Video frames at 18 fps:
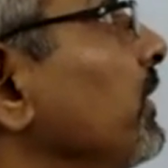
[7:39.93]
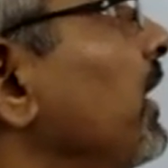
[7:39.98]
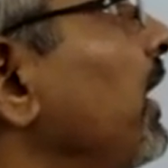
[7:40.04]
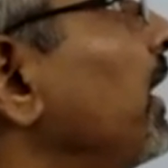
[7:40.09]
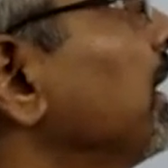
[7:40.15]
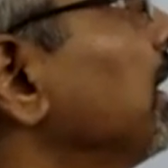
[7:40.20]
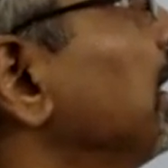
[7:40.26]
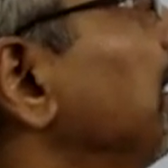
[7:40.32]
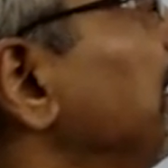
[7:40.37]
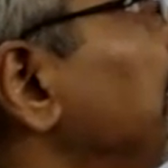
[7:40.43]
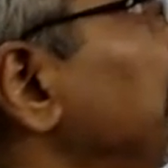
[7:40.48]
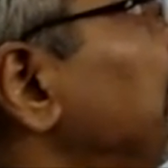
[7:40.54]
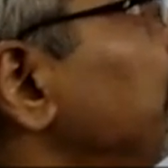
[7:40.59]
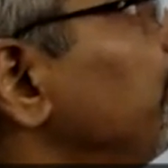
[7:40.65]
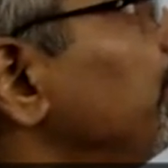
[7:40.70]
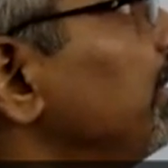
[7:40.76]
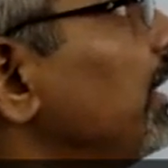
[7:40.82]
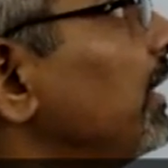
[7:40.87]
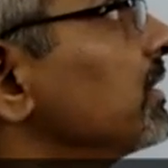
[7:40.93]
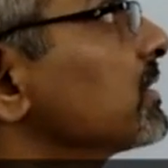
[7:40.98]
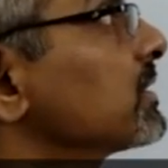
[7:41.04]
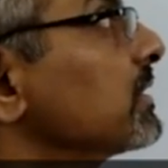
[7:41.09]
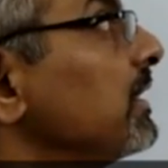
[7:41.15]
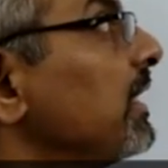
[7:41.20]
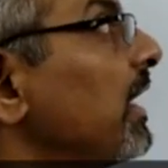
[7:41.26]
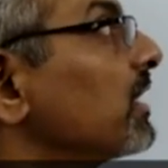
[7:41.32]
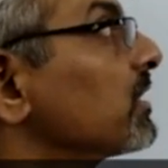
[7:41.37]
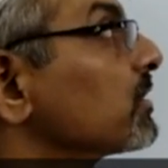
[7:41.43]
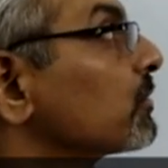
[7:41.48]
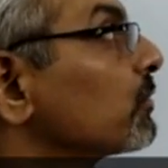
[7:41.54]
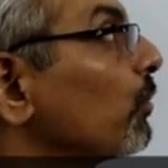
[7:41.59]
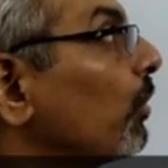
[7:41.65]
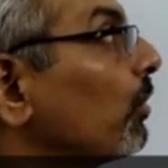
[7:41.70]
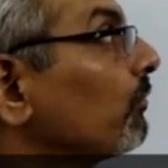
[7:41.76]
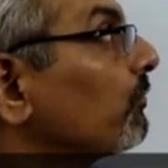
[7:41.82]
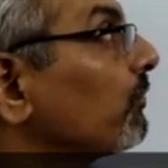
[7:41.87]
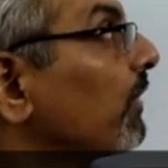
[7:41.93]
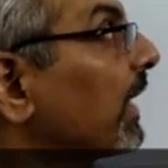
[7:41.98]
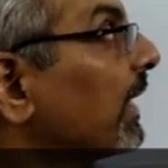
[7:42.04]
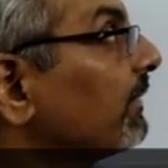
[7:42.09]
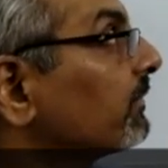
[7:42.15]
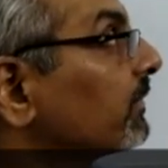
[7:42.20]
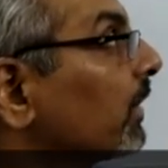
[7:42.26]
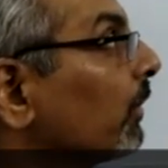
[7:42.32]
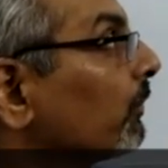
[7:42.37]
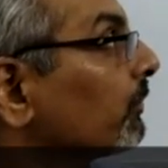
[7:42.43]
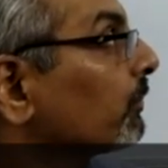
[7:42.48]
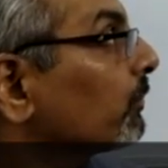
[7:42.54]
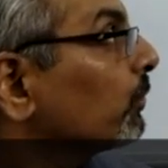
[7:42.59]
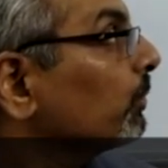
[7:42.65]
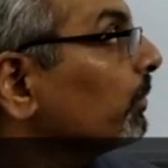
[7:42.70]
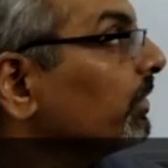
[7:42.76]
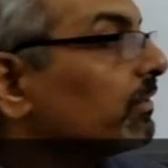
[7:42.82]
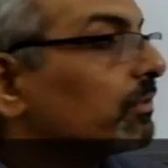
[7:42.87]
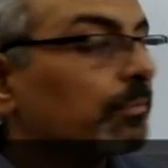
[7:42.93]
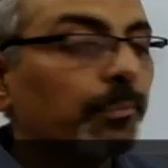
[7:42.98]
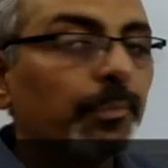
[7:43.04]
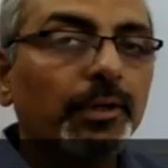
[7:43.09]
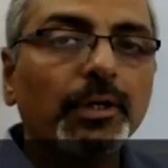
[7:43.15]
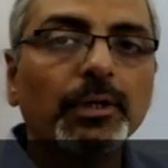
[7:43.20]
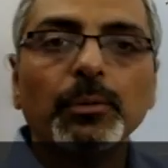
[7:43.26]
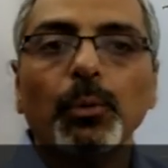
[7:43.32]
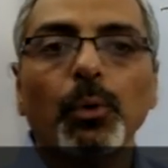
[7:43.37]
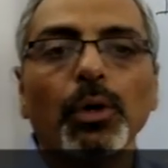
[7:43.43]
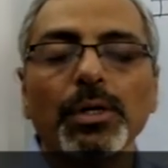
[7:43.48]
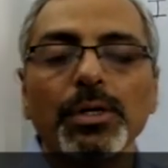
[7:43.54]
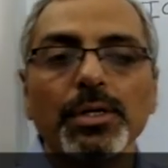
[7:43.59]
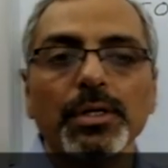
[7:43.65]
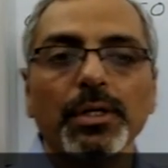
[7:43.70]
that A, B and C has drawn 5,000 rupees per quarter.